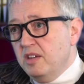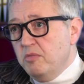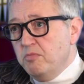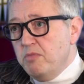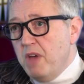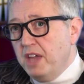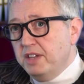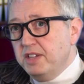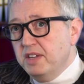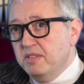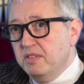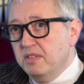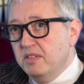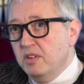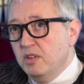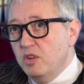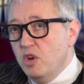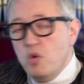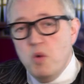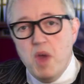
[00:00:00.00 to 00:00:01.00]
But
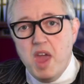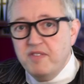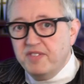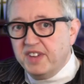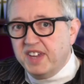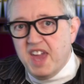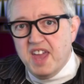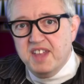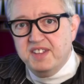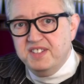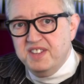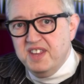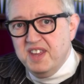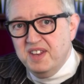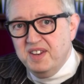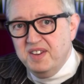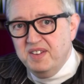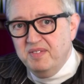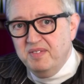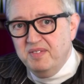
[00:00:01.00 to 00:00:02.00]
whoever gets
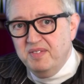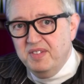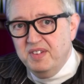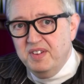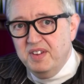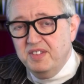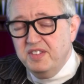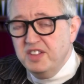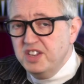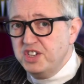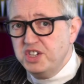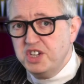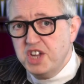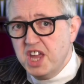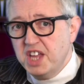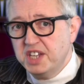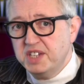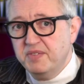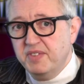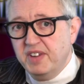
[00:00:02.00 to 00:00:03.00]
in, the
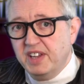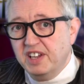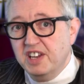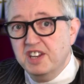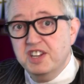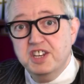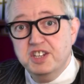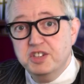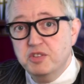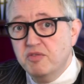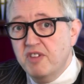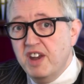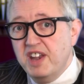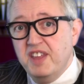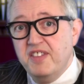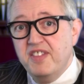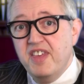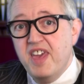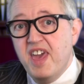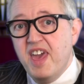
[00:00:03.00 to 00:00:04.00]
Church of England is
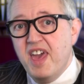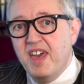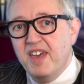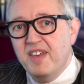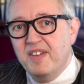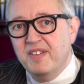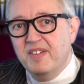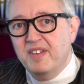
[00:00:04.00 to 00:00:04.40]
already there.